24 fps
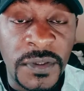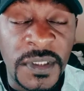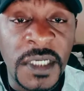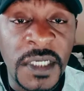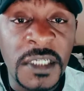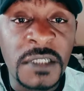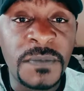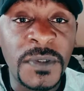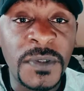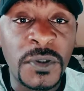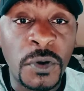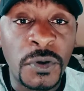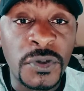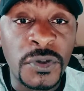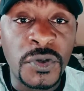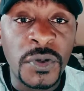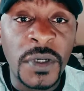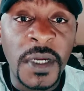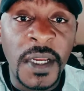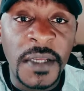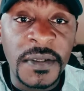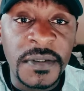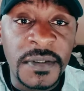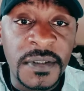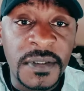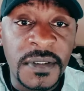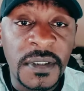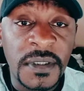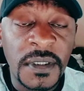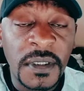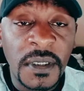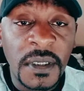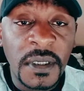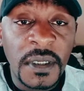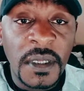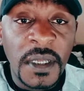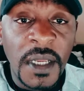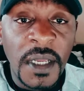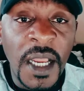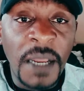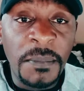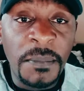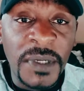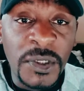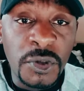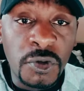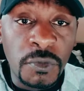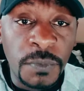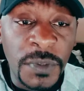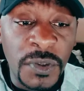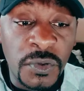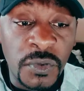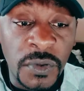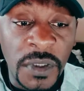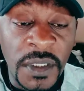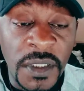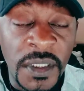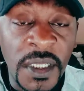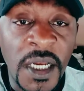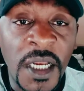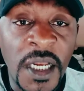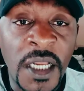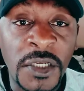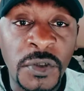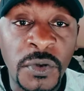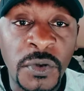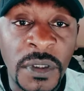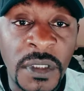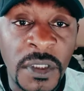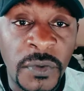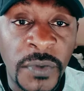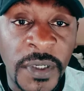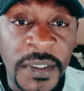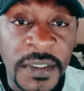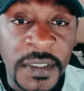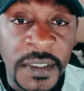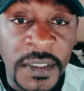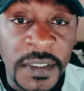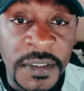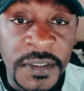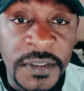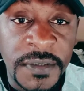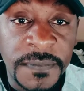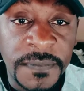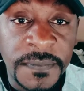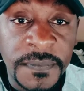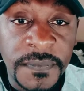That is because you guys are meant to be together and you're in the right energy.